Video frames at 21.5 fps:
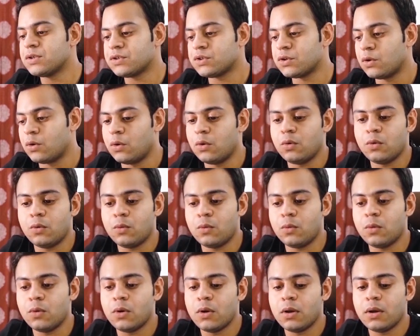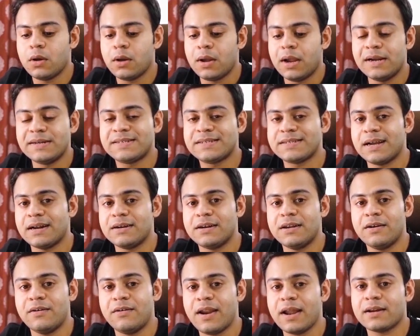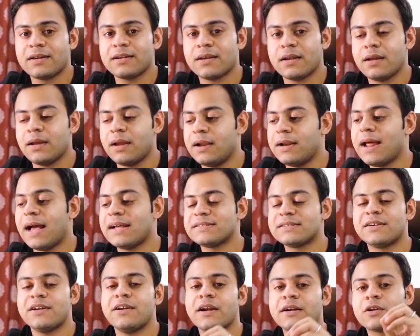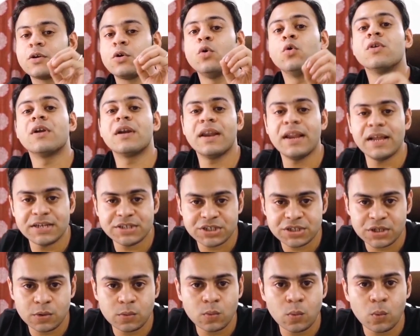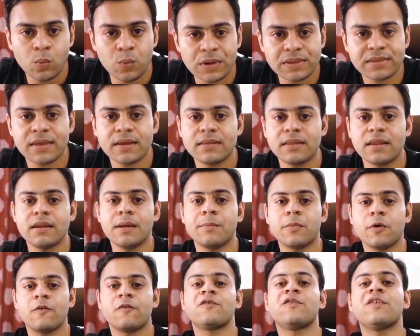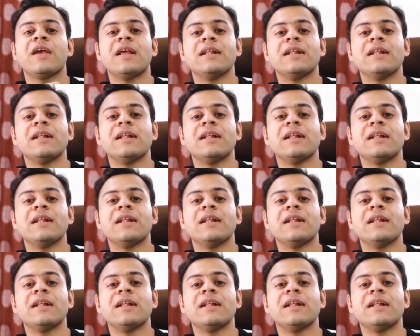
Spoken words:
So it has a direct correlation with the number of